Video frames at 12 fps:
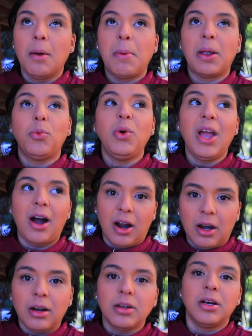But we
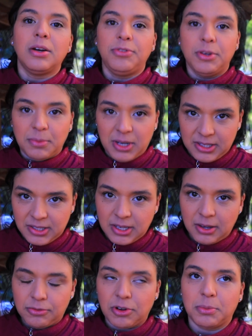are a few minutes
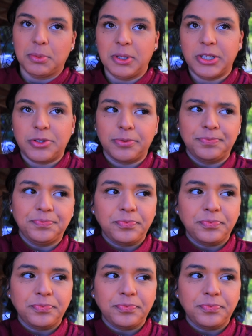from the beach